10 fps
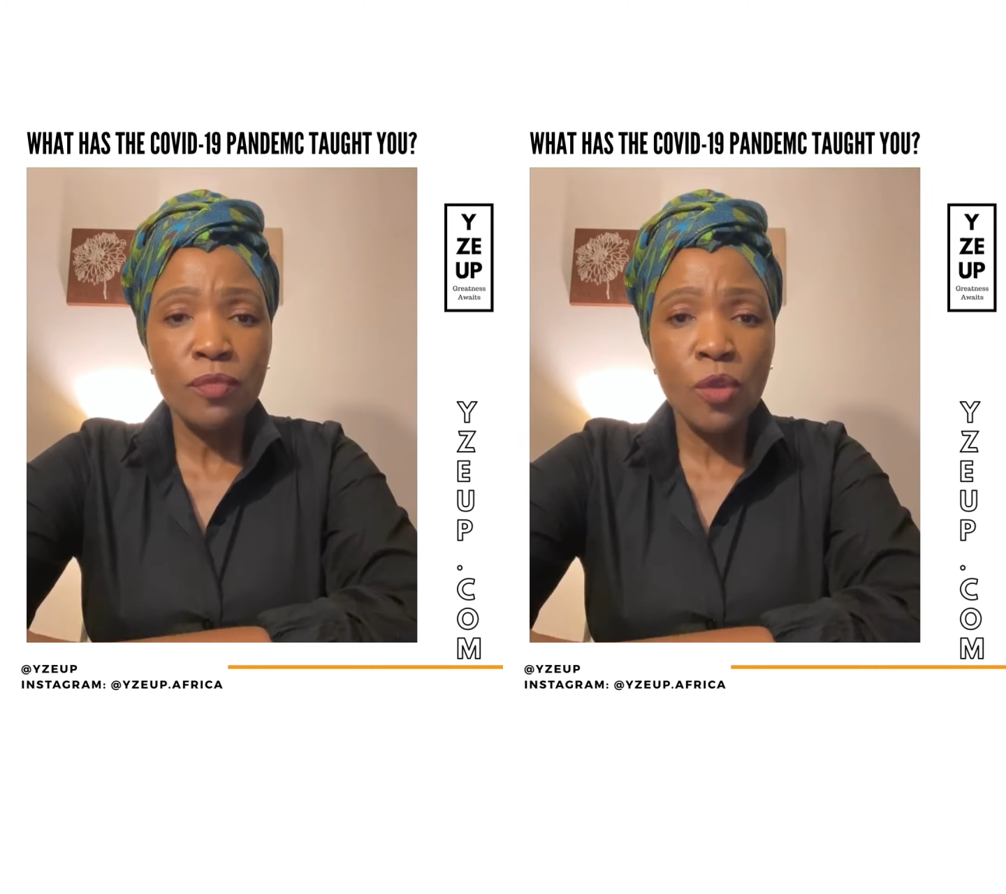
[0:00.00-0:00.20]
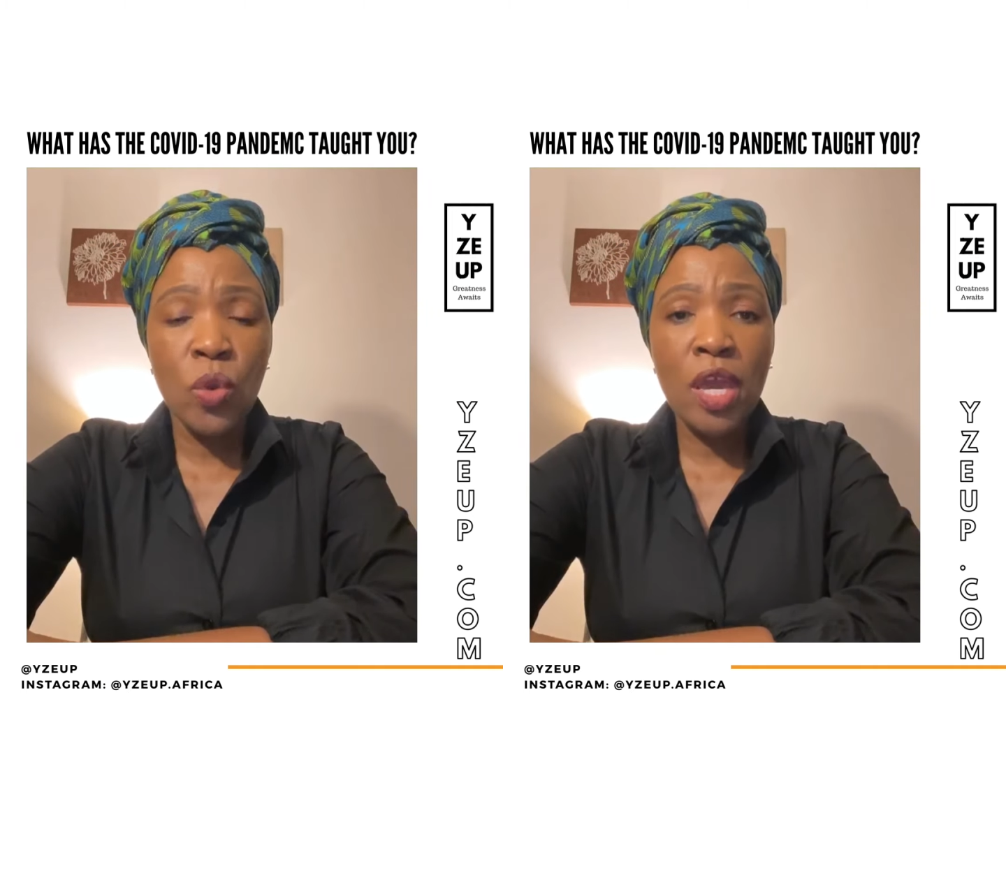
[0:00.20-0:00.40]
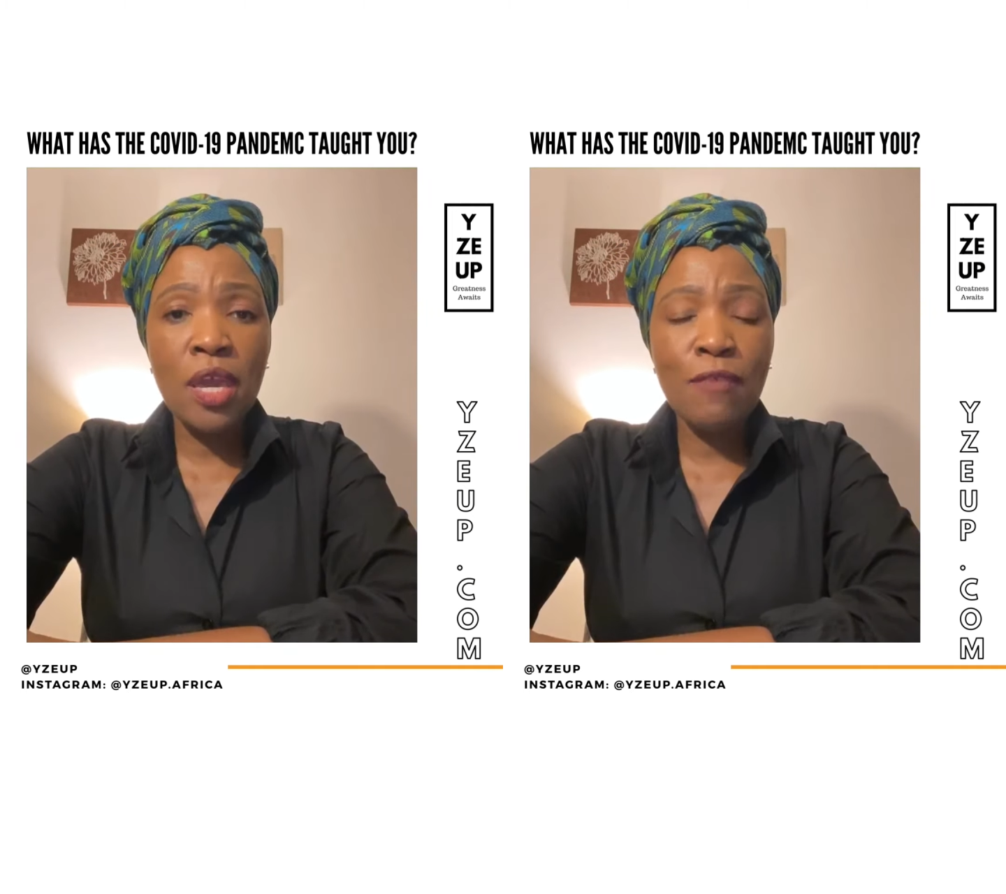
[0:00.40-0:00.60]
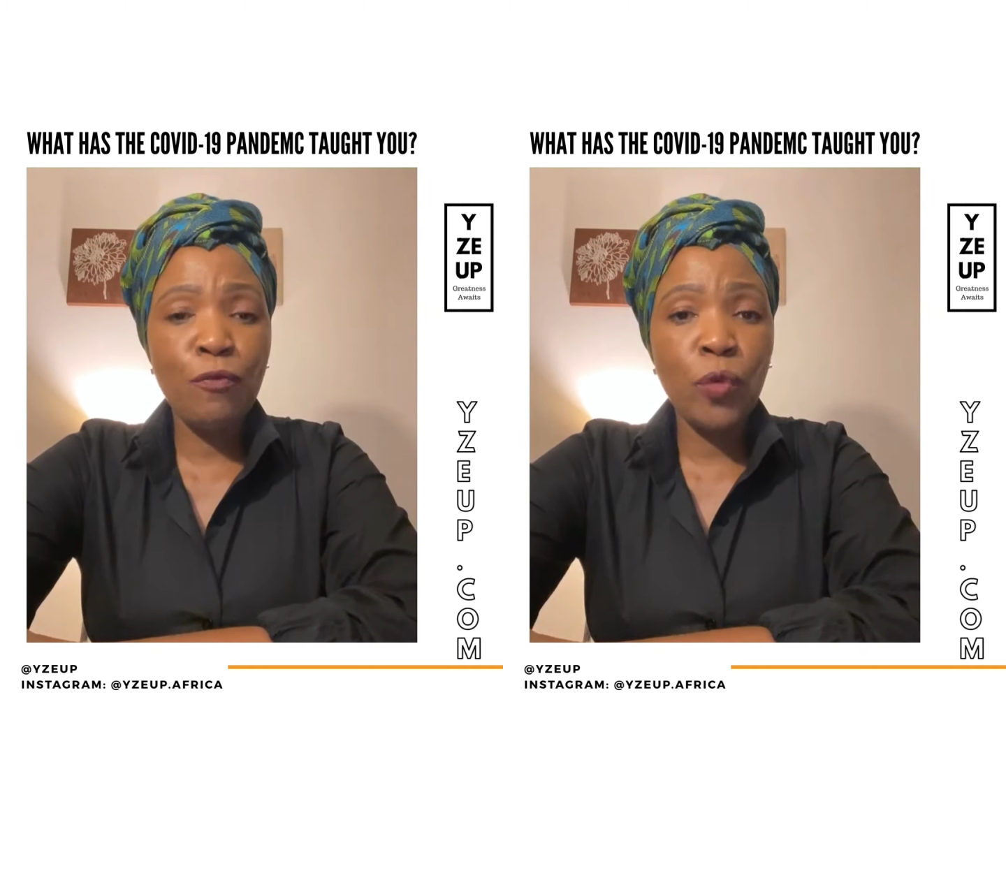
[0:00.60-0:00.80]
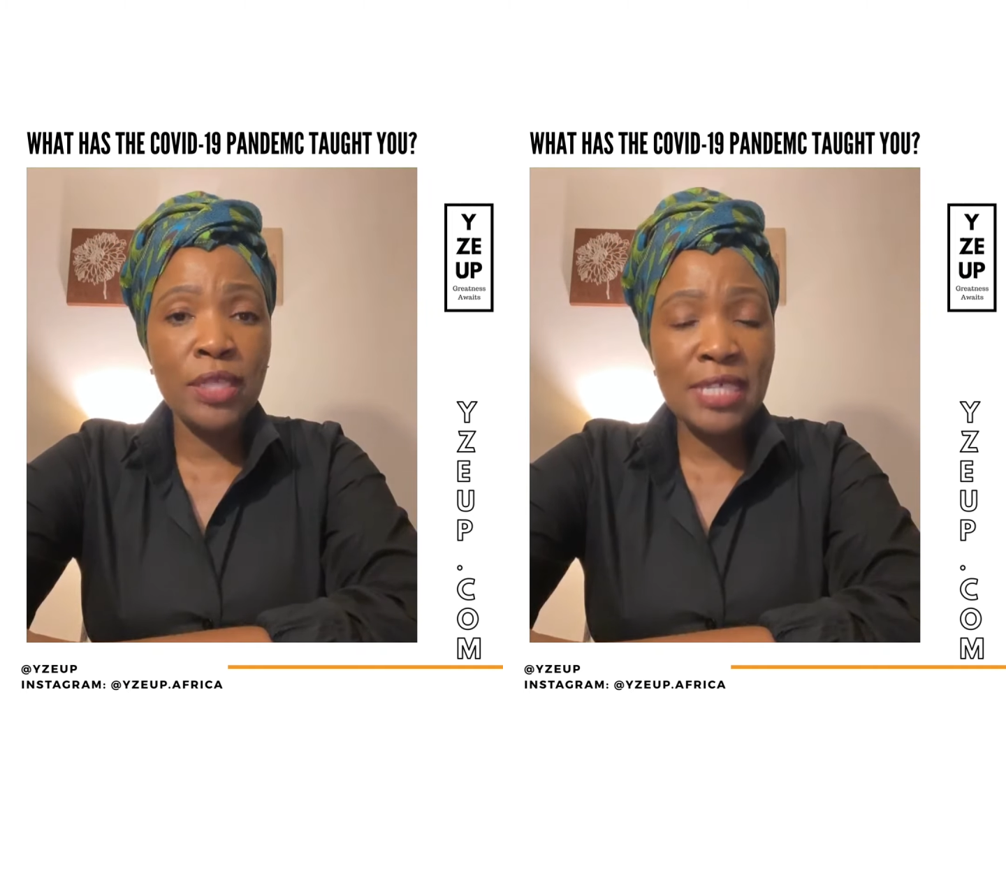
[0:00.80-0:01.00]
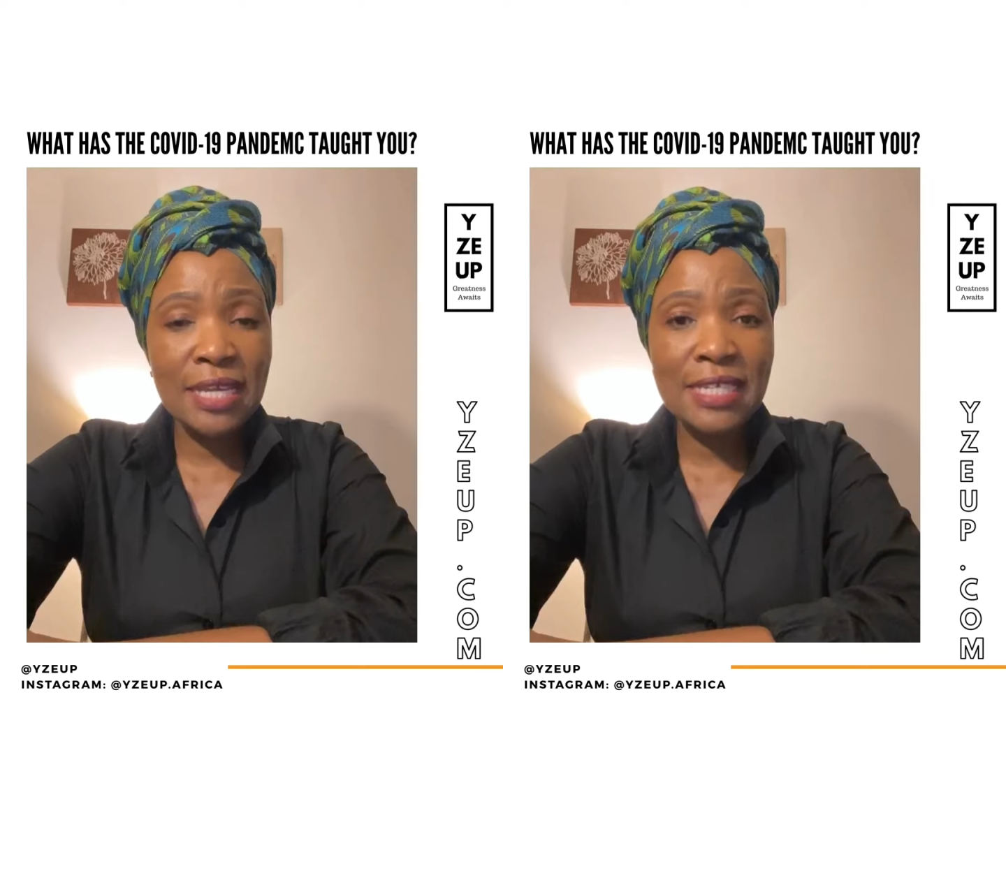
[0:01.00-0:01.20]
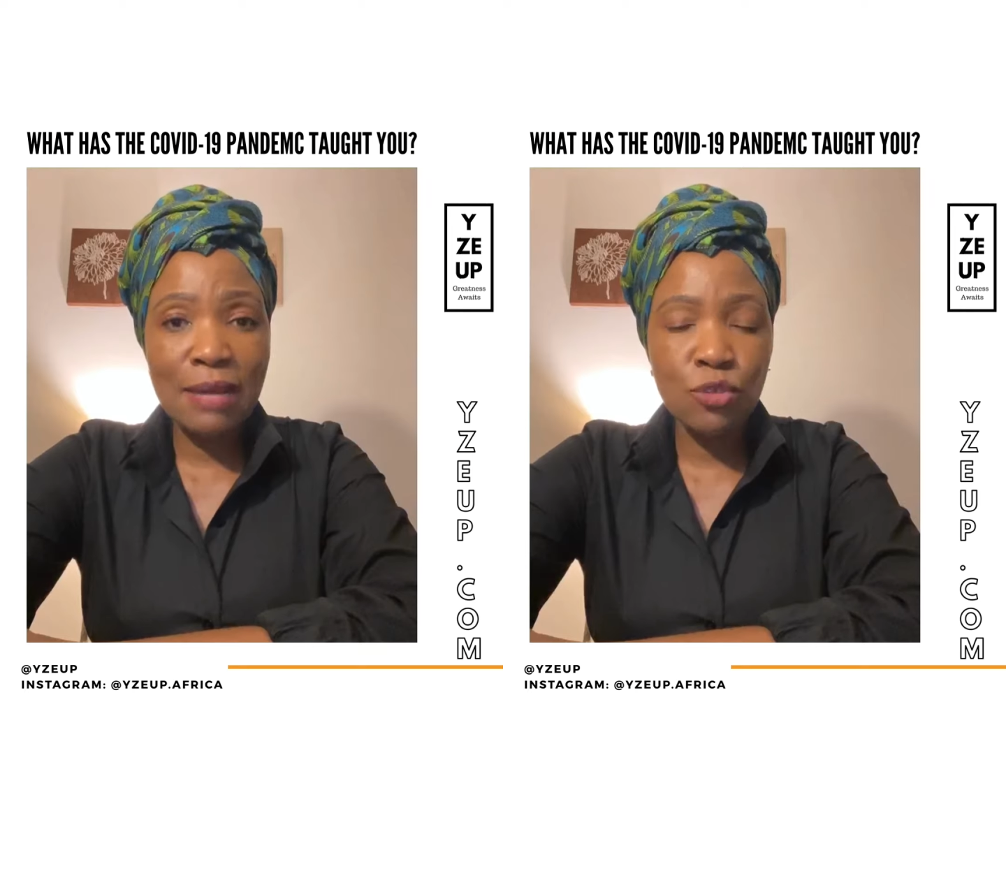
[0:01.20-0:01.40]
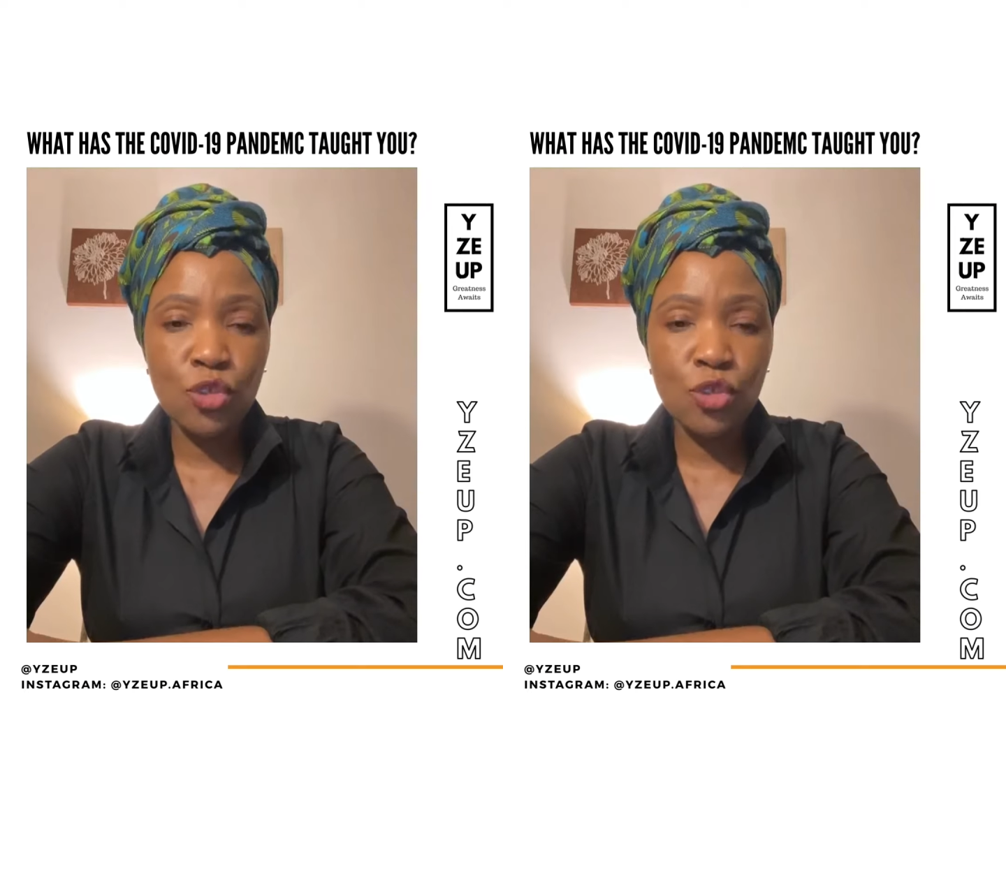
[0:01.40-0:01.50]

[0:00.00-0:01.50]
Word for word: where if we take time